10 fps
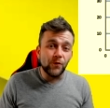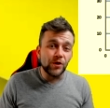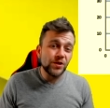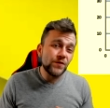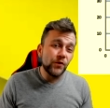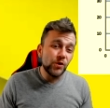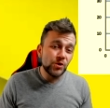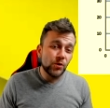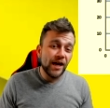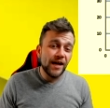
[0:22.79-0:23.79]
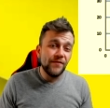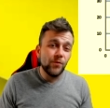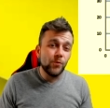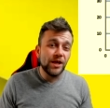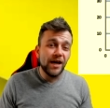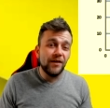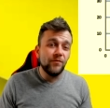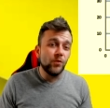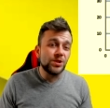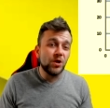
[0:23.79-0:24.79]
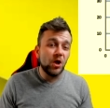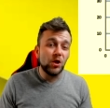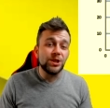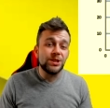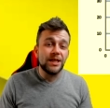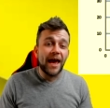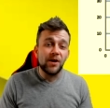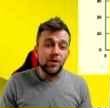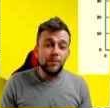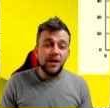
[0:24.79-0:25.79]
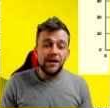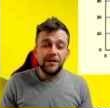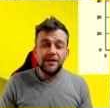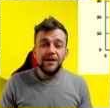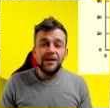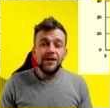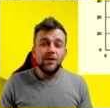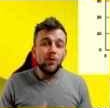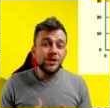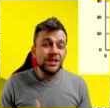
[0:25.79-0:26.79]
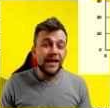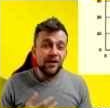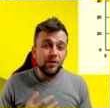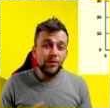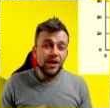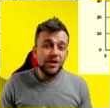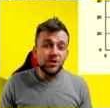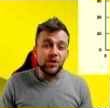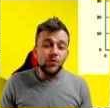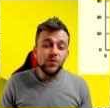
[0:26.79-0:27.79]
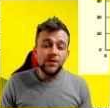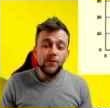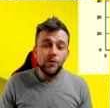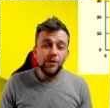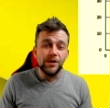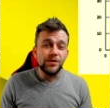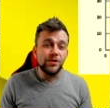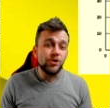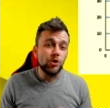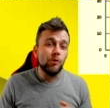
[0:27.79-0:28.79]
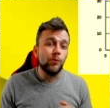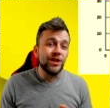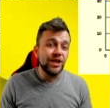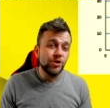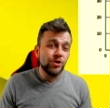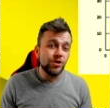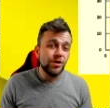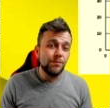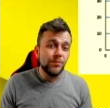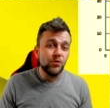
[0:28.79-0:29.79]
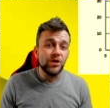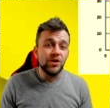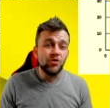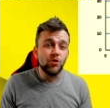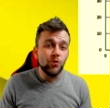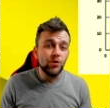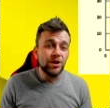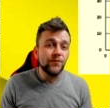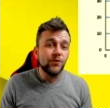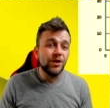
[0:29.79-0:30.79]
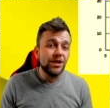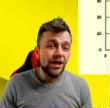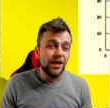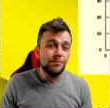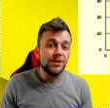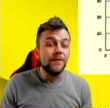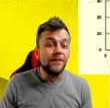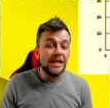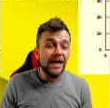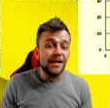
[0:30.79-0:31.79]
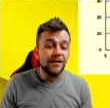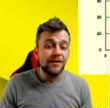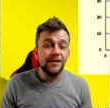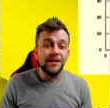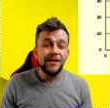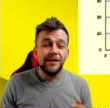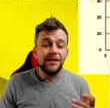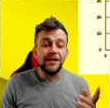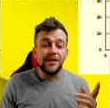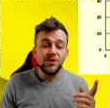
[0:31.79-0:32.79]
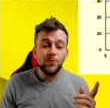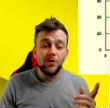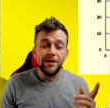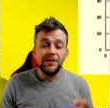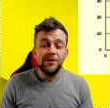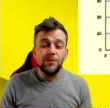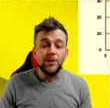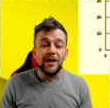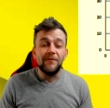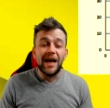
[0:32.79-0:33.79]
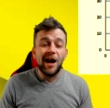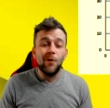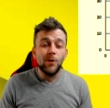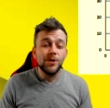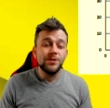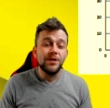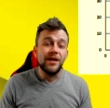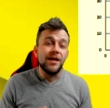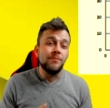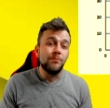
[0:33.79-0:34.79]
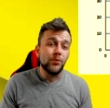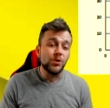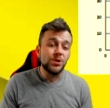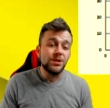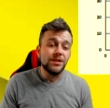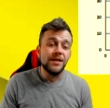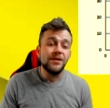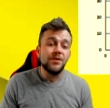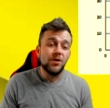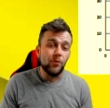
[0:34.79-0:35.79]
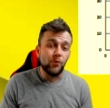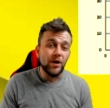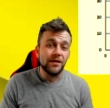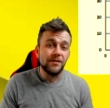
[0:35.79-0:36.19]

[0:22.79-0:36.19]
this first graph, we have what's called a scatter plot. What scatter plots are used for is to show a relationship between two different types of data. In this one, we have hours and percent correct.